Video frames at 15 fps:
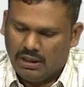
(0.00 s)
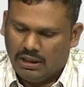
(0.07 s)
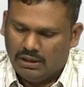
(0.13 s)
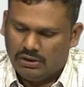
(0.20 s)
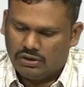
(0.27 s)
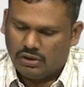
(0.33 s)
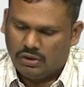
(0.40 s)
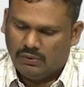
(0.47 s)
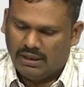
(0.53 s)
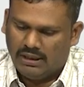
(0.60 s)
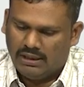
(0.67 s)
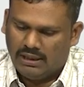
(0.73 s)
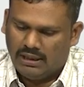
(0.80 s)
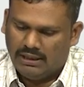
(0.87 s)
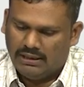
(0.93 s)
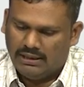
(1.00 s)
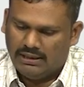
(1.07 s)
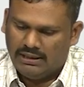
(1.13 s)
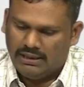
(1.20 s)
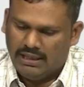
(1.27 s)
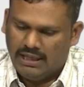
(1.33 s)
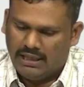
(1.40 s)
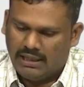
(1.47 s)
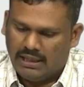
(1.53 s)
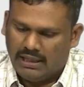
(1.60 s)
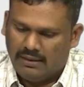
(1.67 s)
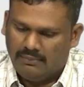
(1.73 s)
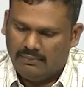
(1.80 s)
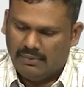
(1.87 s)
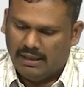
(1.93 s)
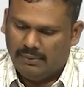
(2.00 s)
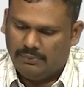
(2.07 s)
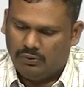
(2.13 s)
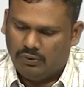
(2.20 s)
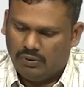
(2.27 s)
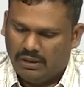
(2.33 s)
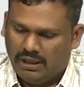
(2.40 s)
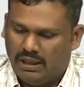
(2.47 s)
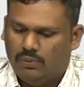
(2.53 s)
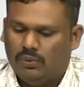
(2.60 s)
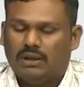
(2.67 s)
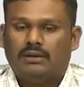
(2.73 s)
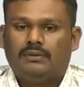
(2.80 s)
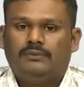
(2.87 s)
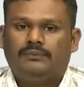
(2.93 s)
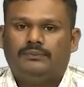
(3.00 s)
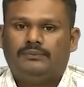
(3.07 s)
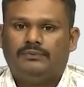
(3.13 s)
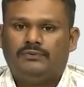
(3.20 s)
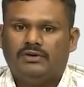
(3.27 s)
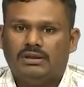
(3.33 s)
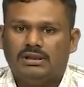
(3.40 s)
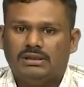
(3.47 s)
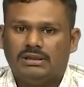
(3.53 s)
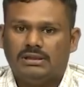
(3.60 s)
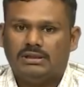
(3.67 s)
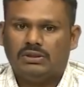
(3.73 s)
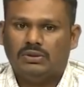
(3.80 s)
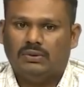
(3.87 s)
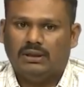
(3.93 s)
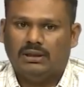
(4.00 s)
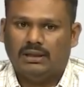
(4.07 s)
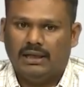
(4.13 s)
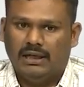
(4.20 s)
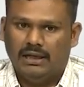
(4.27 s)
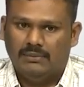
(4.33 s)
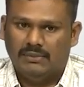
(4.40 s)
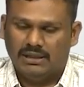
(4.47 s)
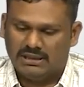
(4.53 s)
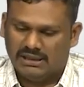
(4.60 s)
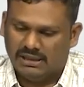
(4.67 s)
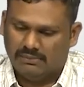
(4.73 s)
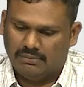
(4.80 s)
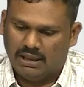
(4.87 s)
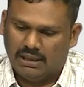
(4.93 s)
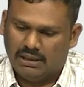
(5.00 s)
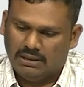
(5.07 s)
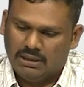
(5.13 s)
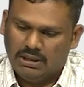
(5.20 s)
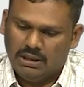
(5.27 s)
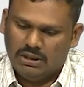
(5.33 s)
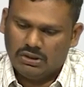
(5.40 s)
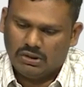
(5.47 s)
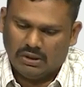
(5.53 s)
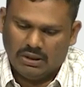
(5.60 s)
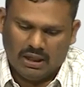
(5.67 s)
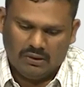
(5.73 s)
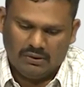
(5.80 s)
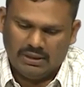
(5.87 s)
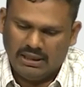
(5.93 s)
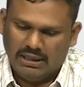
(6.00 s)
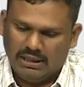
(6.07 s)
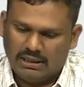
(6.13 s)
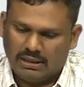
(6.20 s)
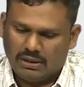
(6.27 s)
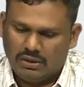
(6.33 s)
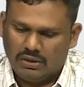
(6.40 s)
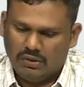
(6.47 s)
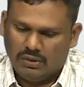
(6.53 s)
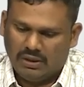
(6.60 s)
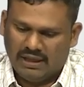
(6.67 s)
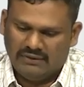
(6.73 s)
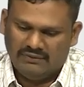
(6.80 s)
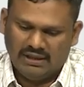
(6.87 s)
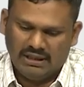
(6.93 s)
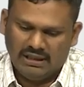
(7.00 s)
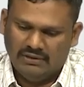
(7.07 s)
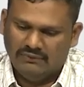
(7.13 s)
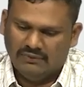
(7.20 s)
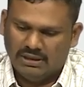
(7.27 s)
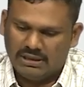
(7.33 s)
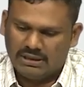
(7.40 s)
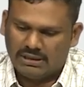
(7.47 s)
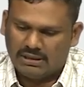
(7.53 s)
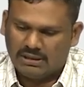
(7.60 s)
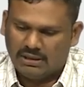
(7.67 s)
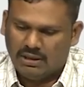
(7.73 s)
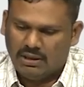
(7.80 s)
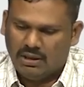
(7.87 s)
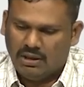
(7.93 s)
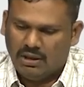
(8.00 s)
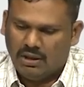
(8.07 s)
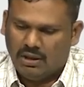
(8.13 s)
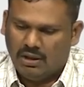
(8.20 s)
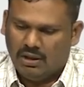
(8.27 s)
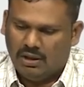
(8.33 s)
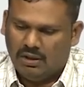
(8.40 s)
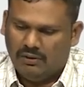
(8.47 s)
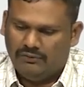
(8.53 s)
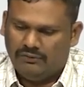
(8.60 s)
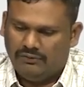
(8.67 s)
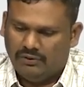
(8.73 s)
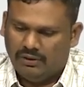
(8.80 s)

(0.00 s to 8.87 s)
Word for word: and so on, and then ak map to a1. So this is your element sigma. So now here you have the inverse of